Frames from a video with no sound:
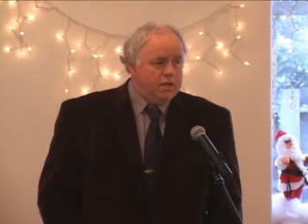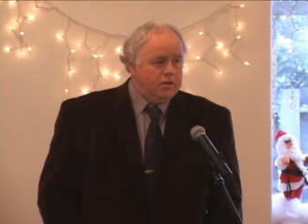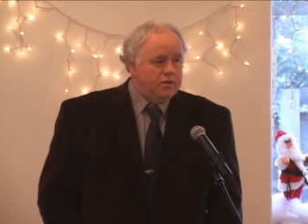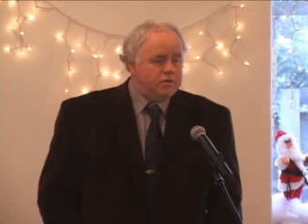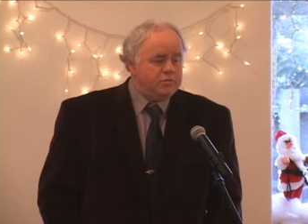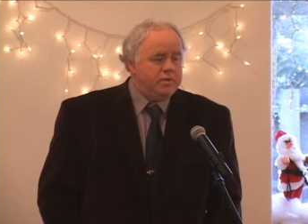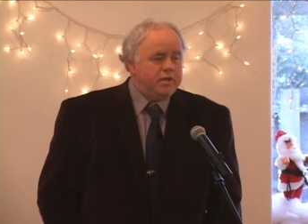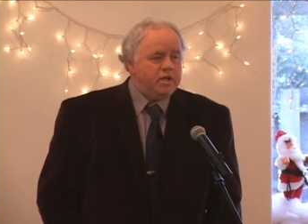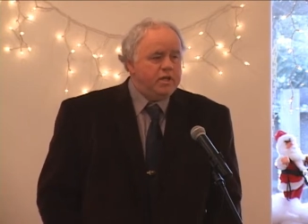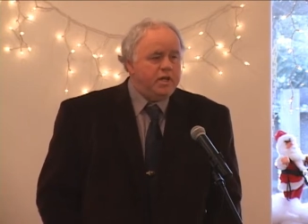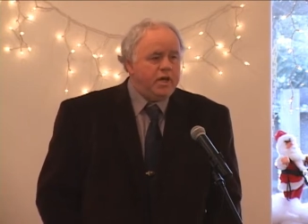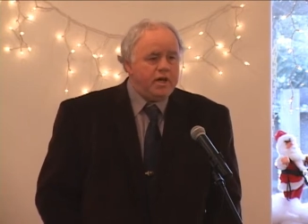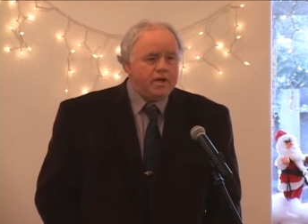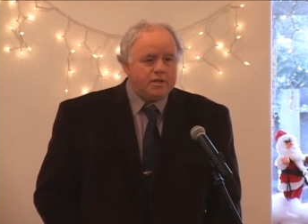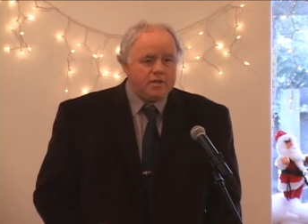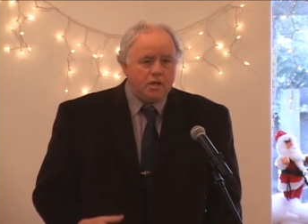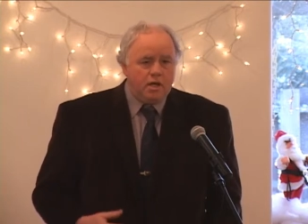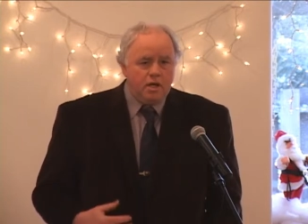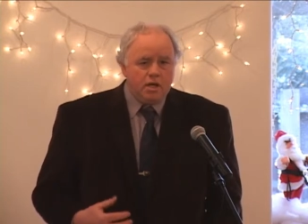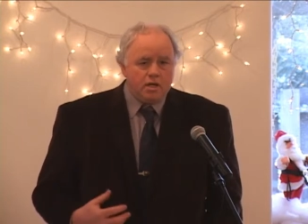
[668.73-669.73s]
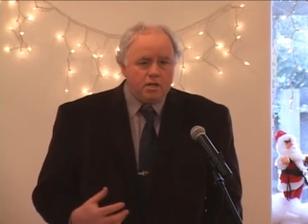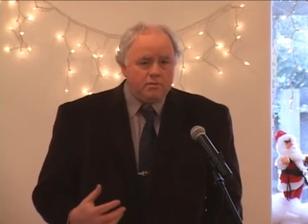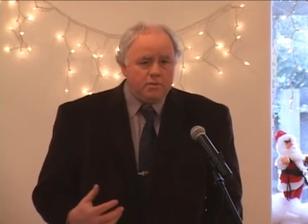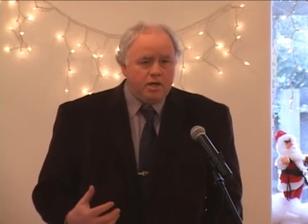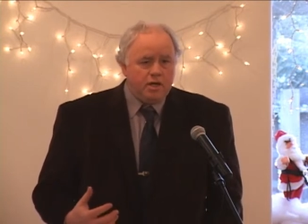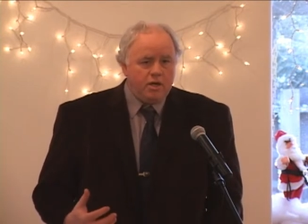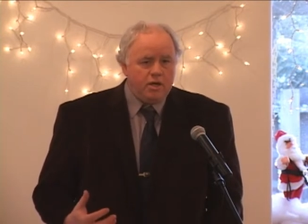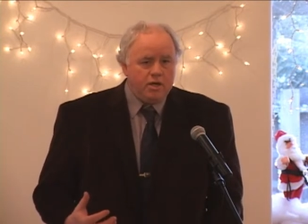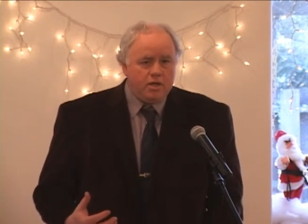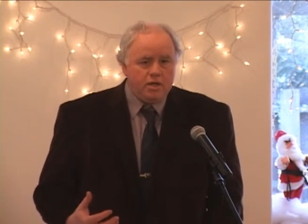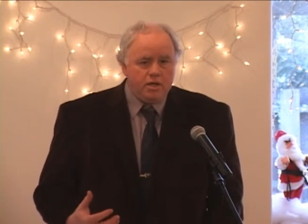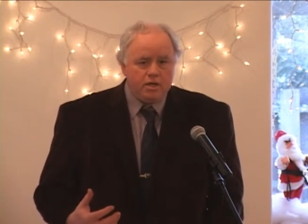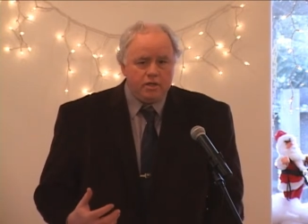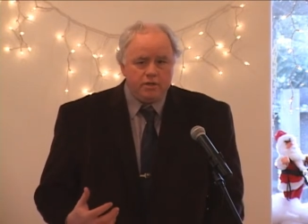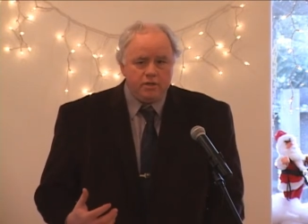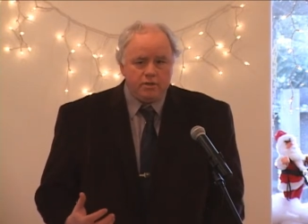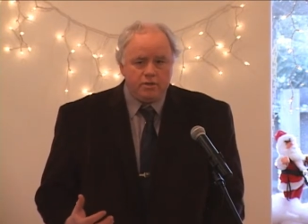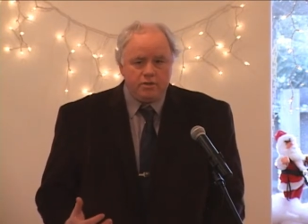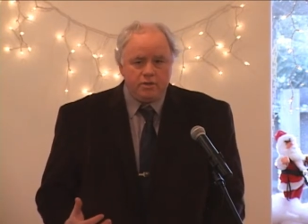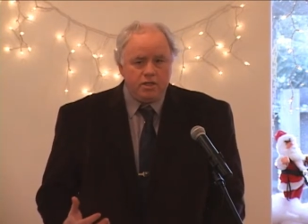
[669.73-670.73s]
There's been a lot of talk about a
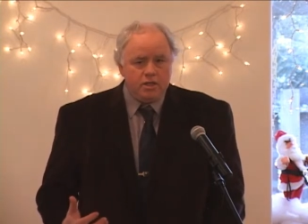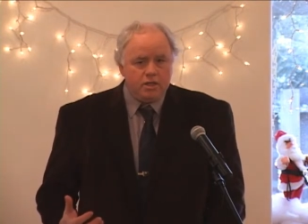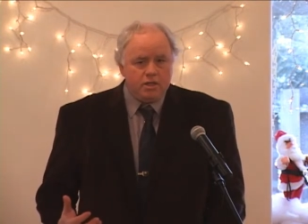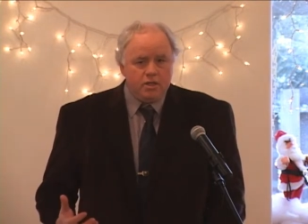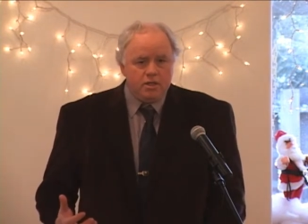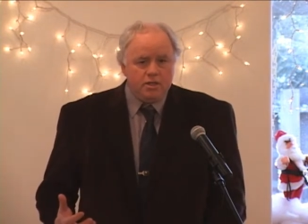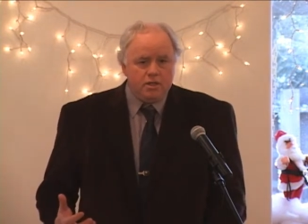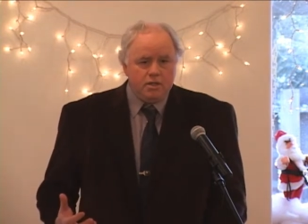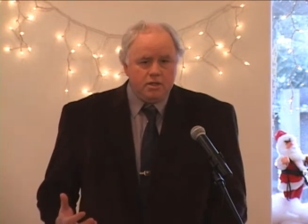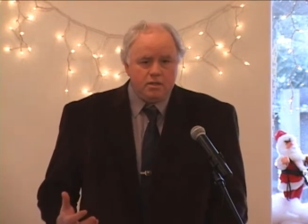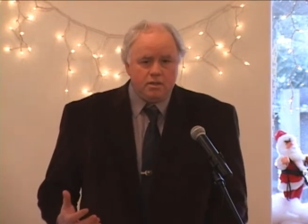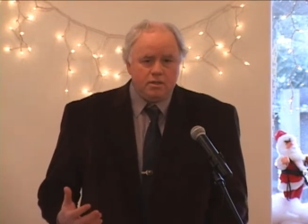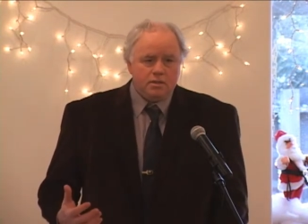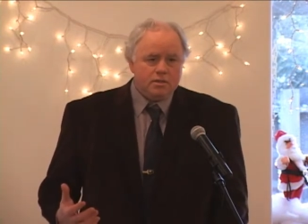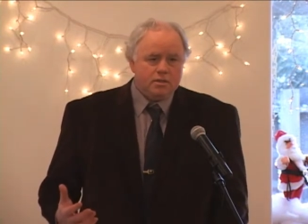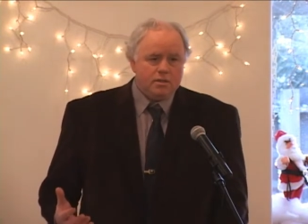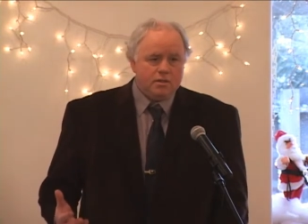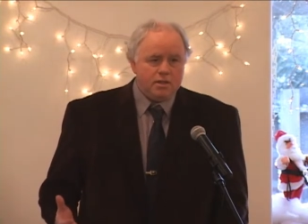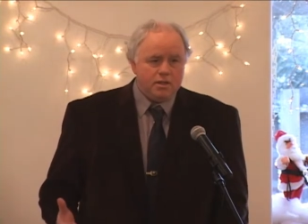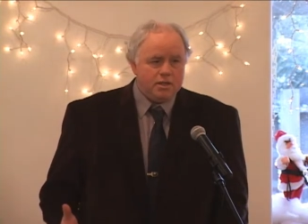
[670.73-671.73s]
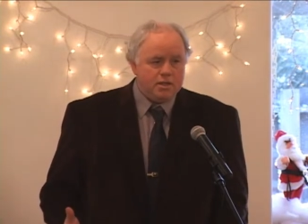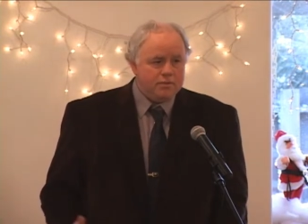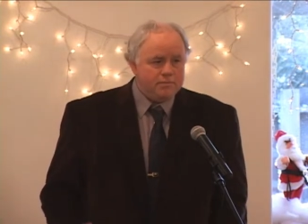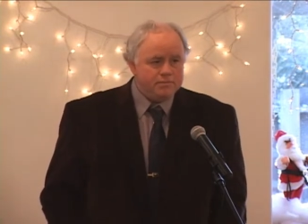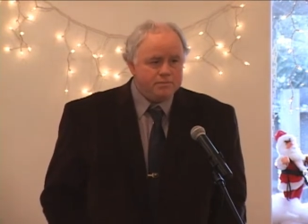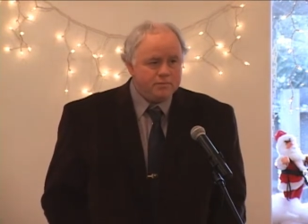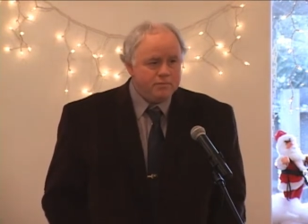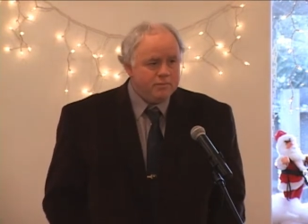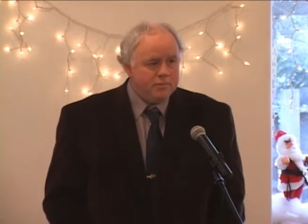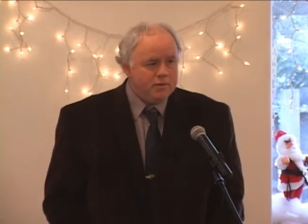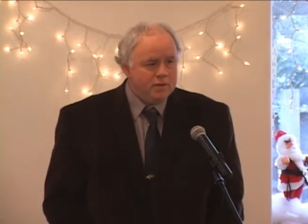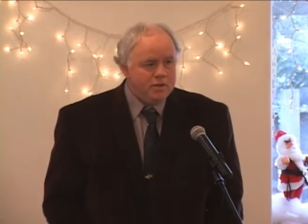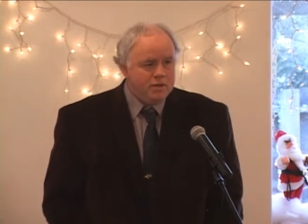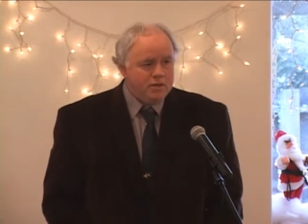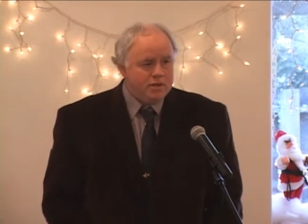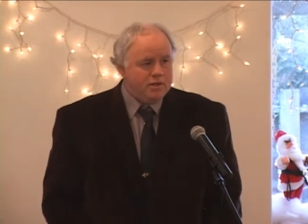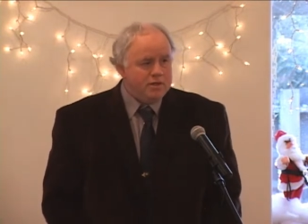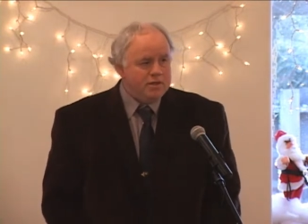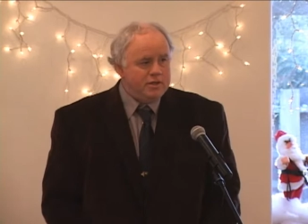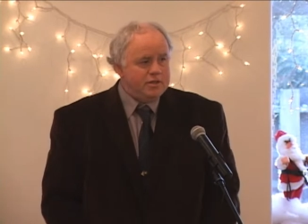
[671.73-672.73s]
little dinky, um,
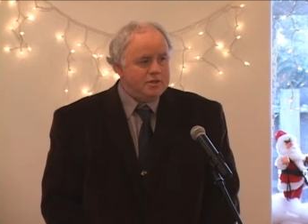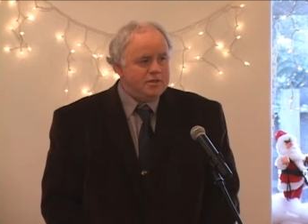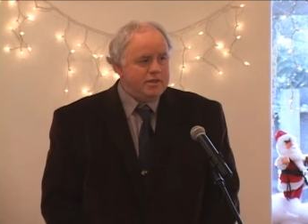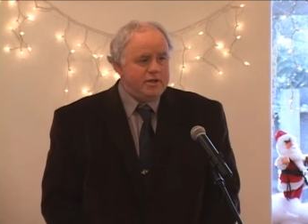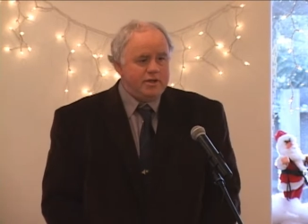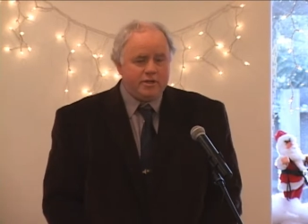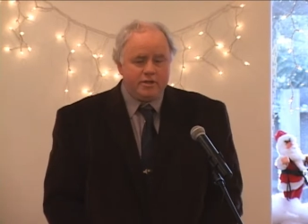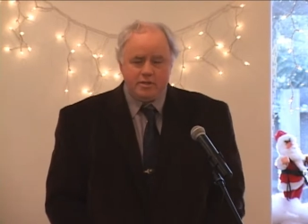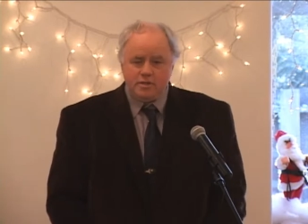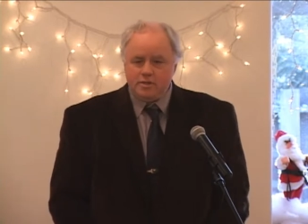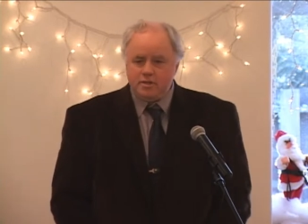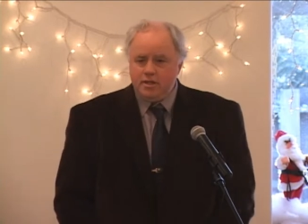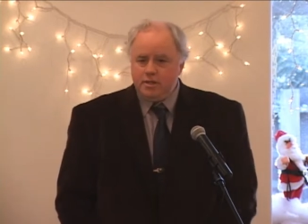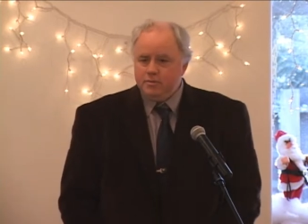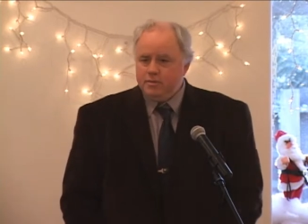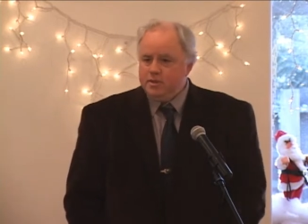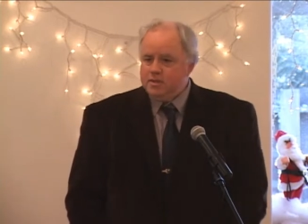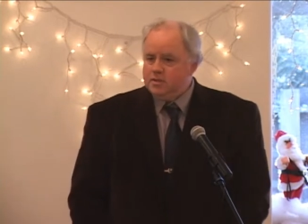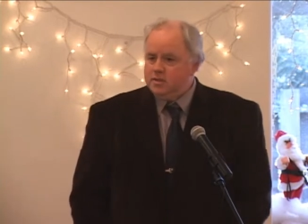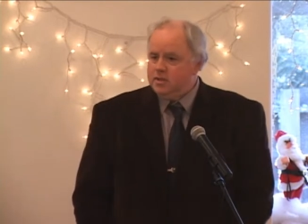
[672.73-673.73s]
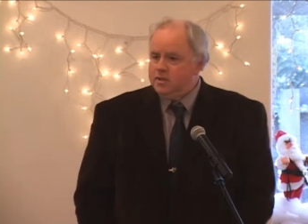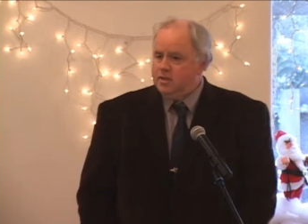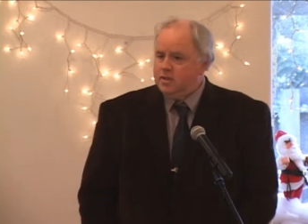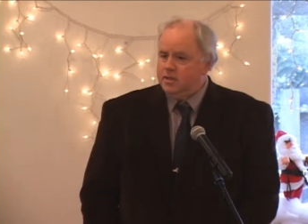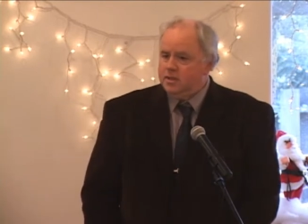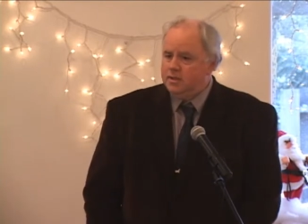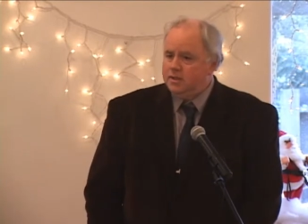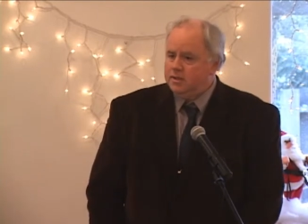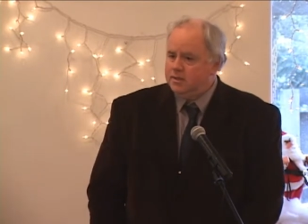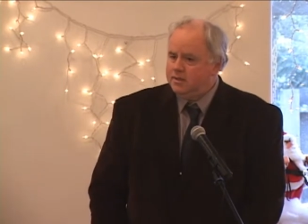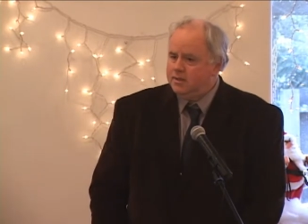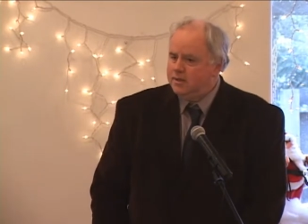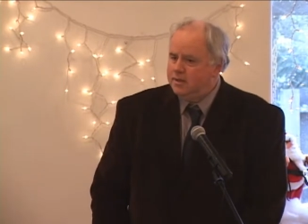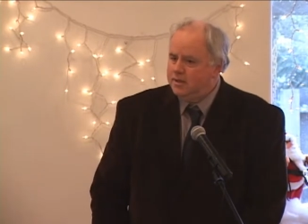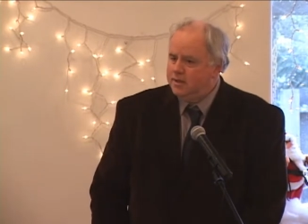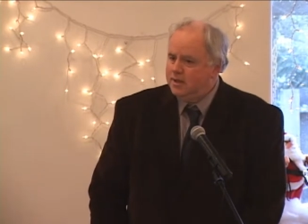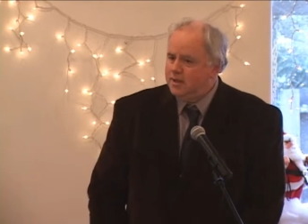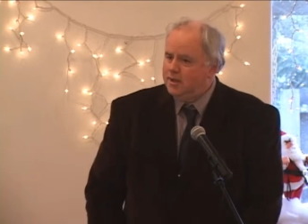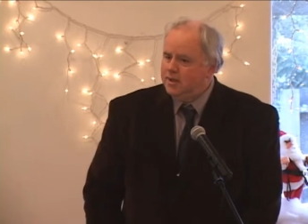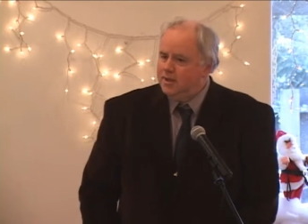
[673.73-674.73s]
I think Senator Stedman said a
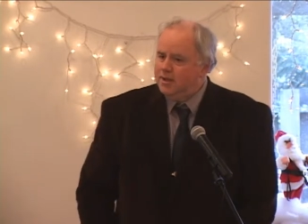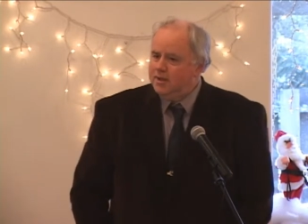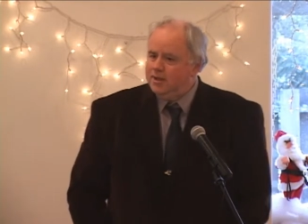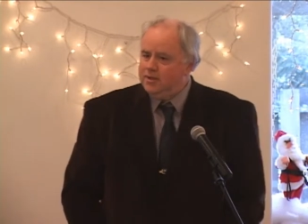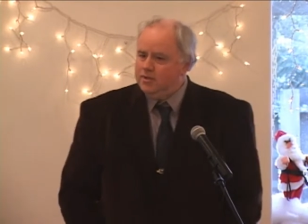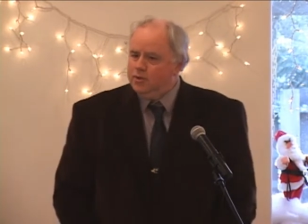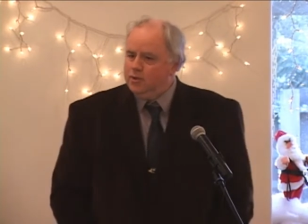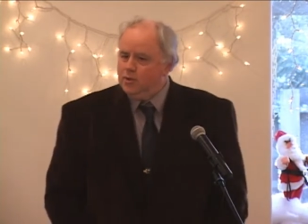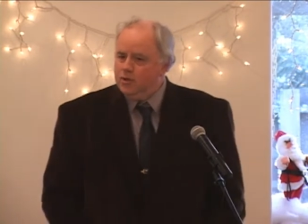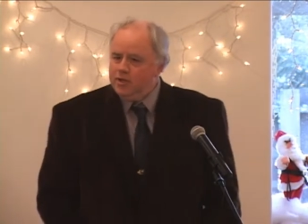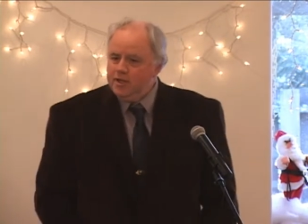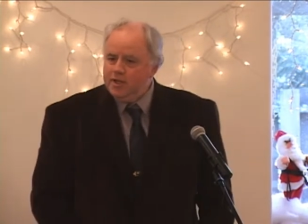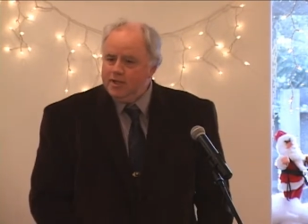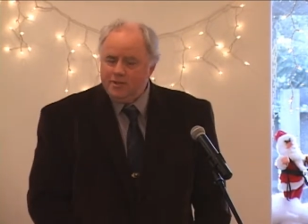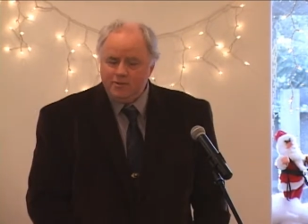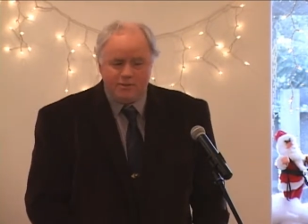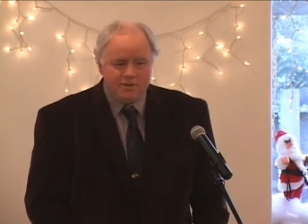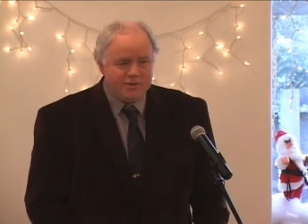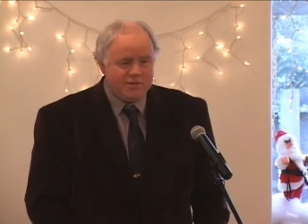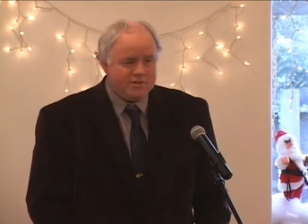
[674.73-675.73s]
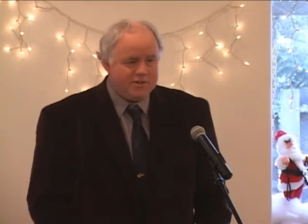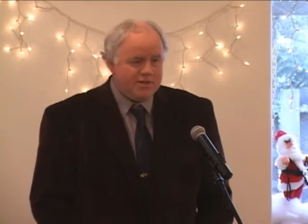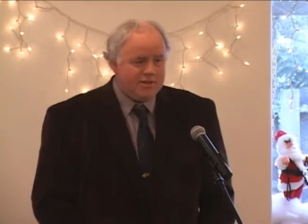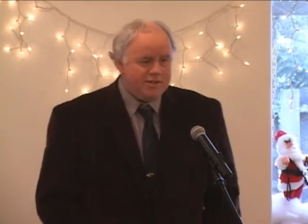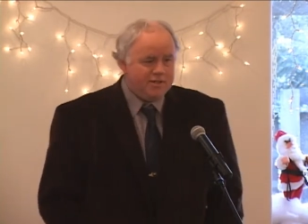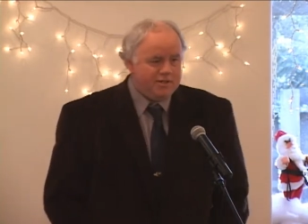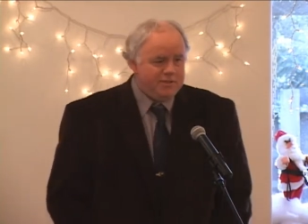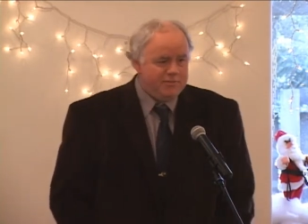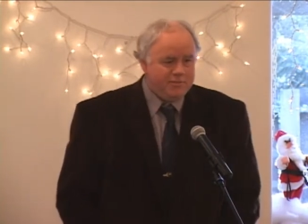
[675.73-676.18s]
a dory with a sail.